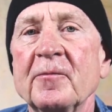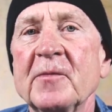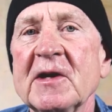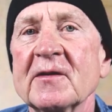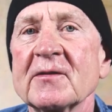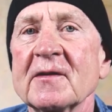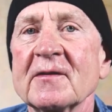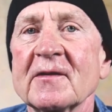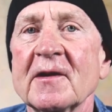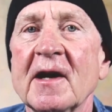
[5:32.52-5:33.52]

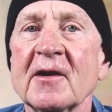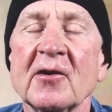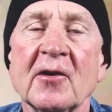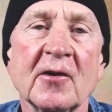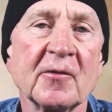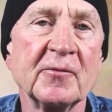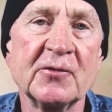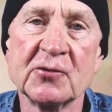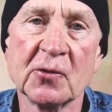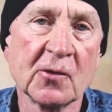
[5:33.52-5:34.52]
pieces that I call
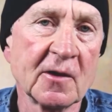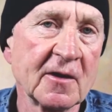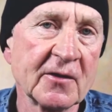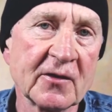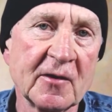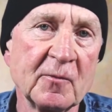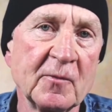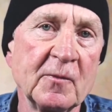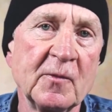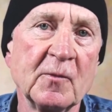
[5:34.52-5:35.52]
drawers,
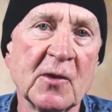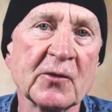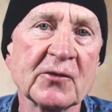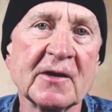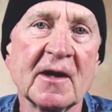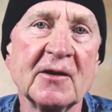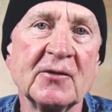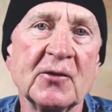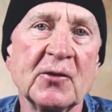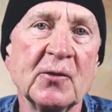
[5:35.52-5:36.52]
and mostly I
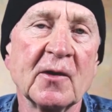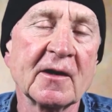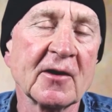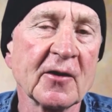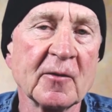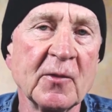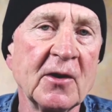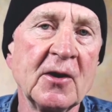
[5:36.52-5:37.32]
call them